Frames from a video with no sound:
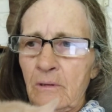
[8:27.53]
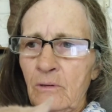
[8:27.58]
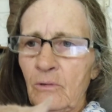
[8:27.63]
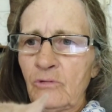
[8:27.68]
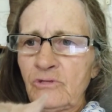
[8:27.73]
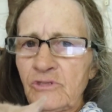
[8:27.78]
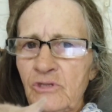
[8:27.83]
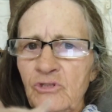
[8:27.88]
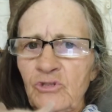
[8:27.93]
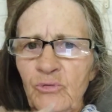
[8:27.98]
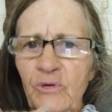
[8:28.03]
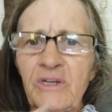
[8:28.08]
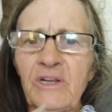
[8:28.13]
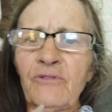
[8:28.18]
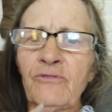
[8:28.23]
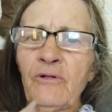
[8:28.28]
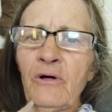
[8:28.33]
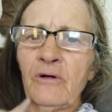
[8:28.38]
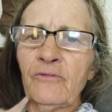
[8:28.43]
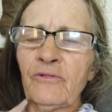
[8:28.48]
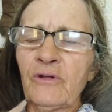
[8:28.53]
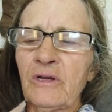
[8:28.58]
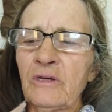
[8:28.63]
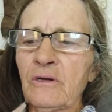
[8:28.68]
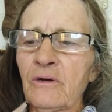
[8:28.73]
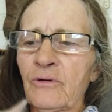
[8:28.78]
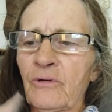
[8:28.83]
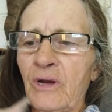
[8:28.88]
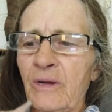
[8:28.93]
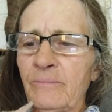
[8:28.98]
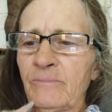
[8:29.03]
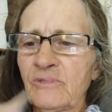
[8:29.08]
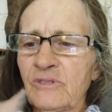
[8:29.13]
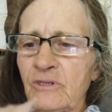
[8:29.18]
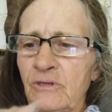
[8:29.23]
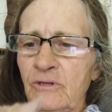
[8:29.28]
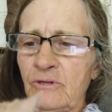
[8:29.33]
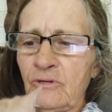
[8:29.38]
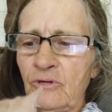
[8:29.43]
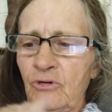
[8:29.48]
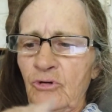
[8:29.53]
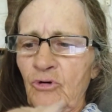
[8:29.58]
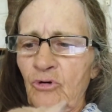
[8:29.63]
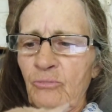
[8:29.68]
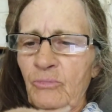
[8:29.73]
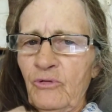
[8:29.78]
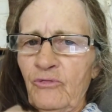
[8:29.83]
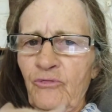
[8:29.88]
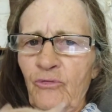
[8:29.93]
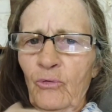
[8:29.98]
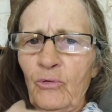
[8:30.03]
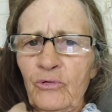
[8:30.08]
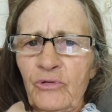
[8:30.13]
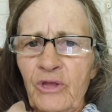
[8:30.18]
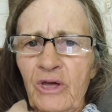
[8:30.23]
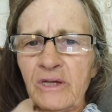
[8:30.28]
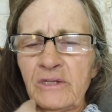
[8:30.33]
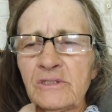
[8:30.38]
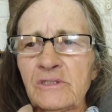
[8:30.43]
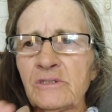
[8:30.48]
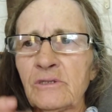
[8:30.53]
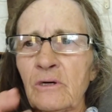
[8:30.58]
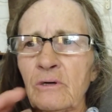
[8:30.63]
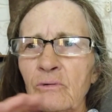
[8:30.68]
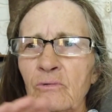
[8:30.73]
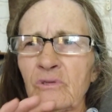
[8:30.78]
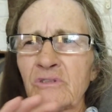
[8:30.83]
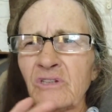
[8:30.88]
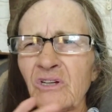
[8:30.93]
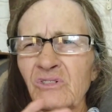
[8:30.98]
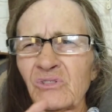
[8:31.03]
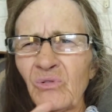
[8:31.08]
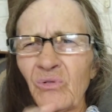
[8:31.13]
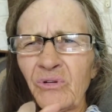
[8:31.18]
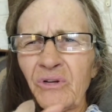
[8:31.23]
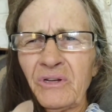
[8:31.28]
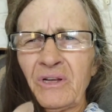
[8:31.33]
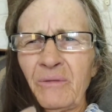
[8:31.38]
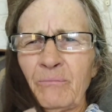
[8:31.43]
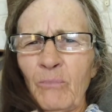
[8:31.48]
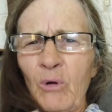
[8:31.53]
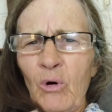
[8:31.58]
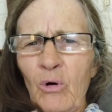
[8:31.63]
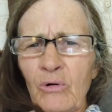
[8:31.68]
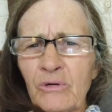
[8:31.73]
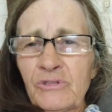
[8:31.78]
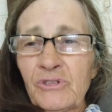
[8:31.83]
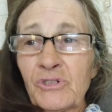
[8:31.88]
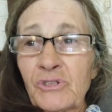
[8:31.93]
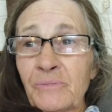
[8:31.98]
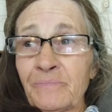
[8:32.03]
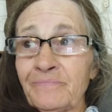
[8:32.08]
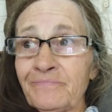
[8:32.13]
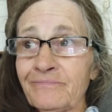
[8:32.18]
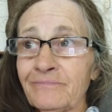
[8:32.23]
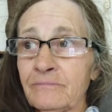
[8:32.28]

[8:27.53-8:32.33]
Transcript: Lost the 25 kilograms in a year before that. So, because I started in March.